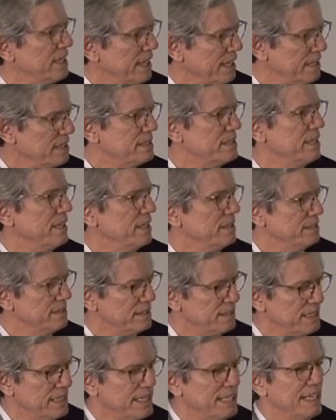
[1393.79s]
I can tell you.
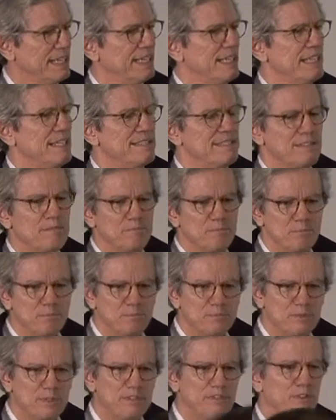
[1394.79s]
It's a
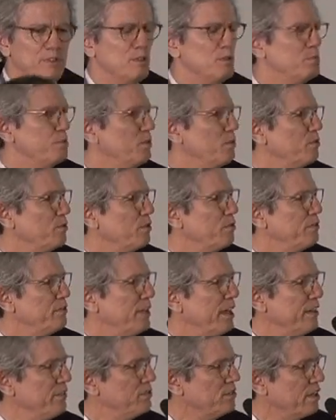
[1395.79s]
difficult process,
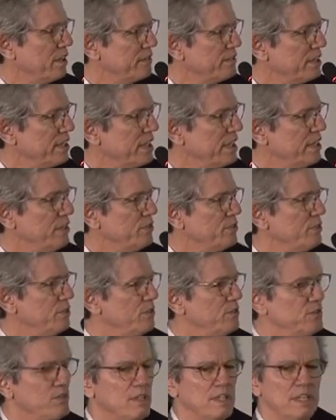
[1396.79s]
5 sovereign
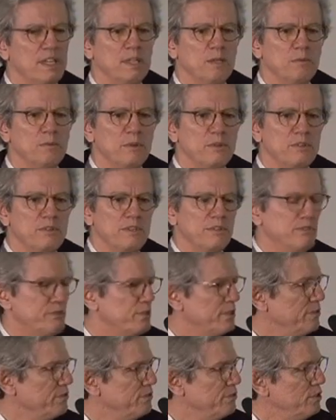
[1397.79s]
countries with
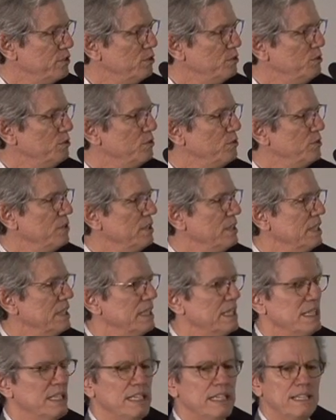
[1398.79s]
different views,
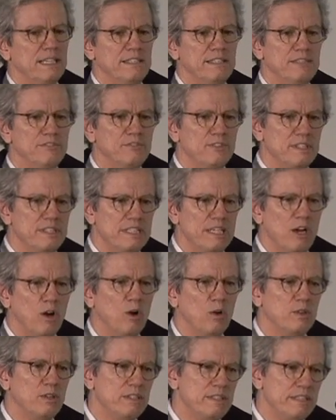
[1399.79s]

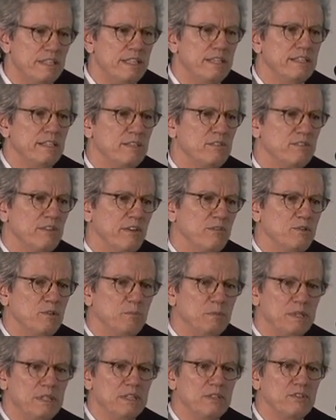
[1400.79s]
all the details have to
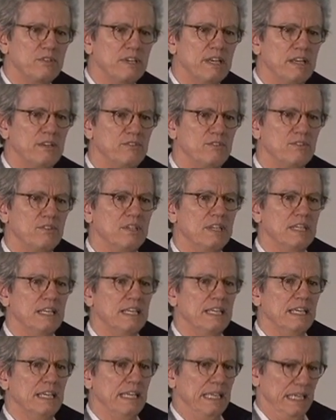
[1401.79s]
be discussed.
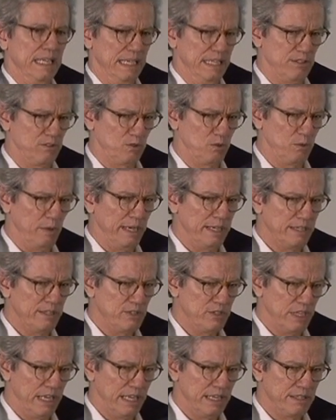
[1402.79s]
It's quite a
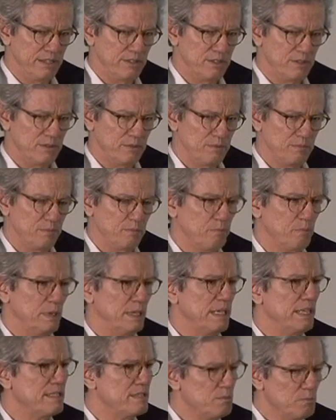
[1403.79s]
challenge,
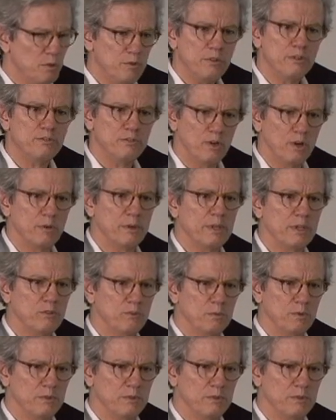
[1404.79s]
but it's moving forward.